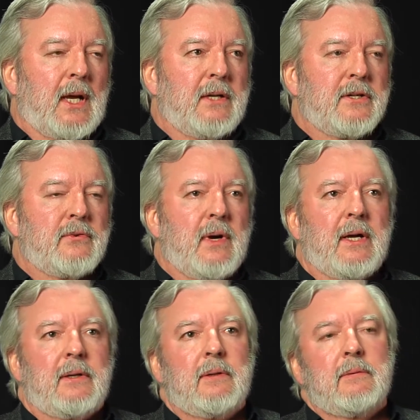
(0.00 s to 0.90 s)
I just
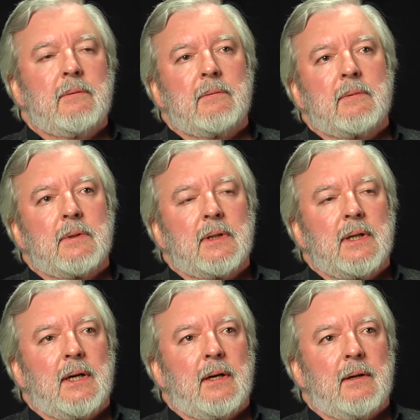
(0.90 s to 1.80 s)
read
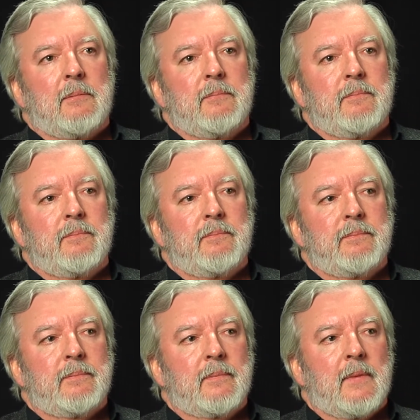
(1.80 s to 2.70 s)
a
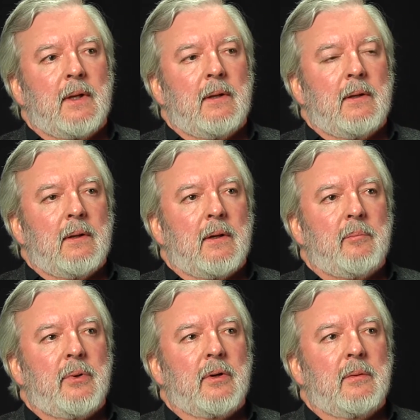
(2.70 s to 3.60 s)

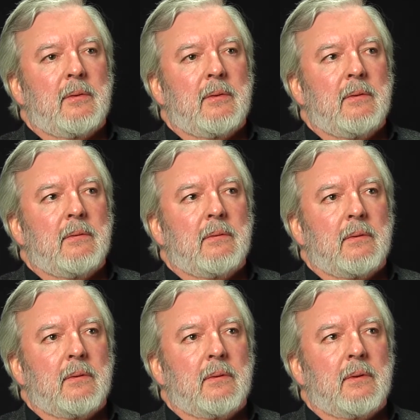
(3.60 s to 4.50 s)
book,
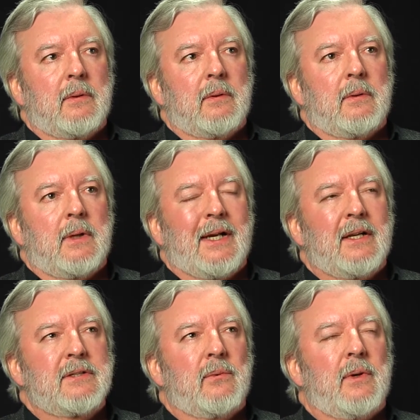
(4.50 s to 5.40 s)
I
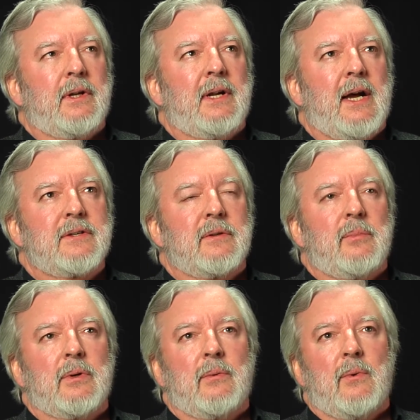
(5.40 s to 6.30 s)
guess it won the National
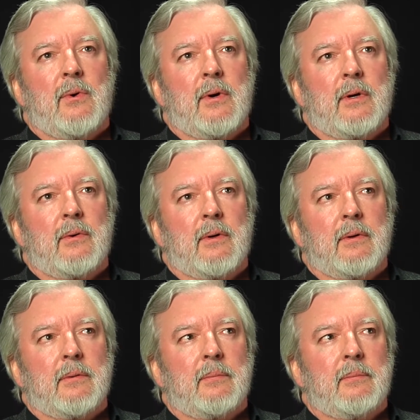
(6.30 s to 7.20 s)
Book Award or
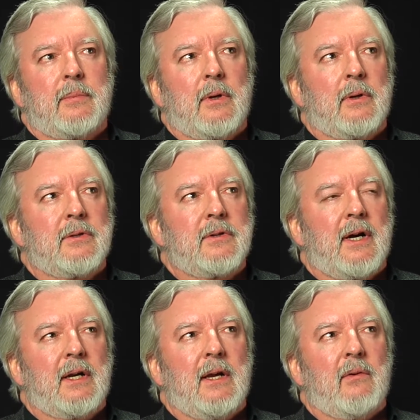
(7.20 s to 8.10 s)
Pulitzer,
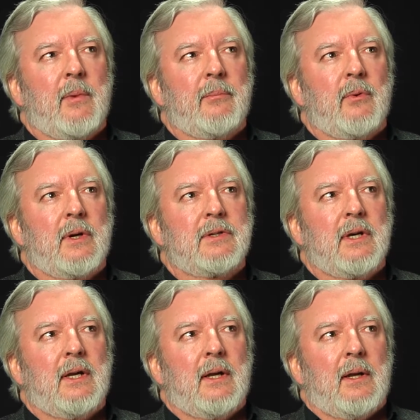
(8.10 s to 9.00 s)
I can't remember which,
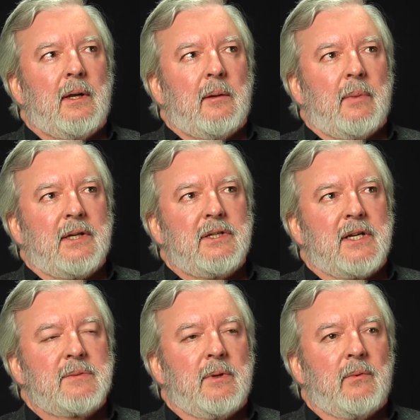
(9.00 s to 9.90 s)
by
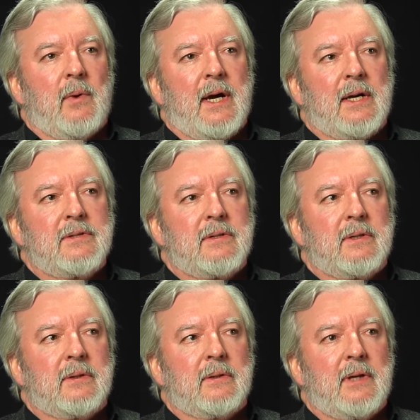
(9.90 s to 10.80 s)
Jessamine West,
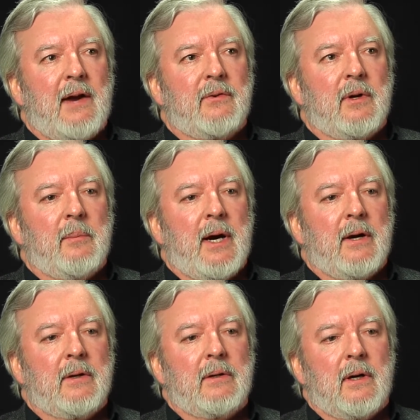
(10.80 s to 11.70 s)
an
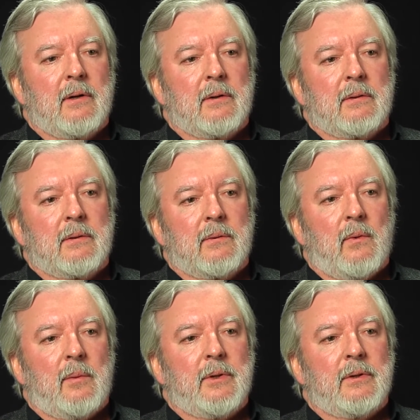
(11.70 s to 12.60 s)
African-American young
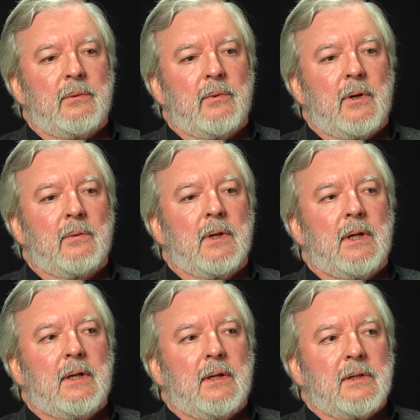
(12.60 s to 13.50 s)
woman who wrote
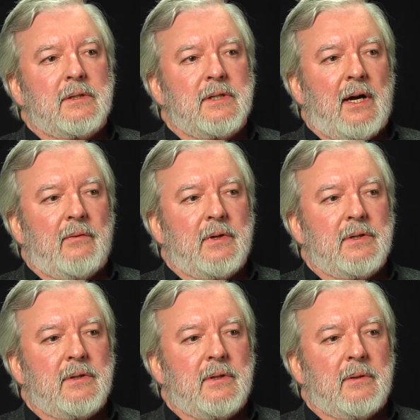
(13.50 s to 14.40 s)

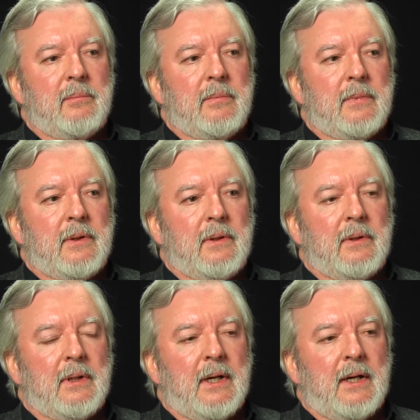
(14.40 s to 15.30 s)
Salvage the
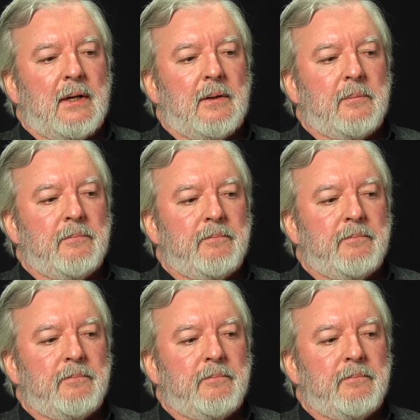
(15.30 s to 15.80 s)
Bones.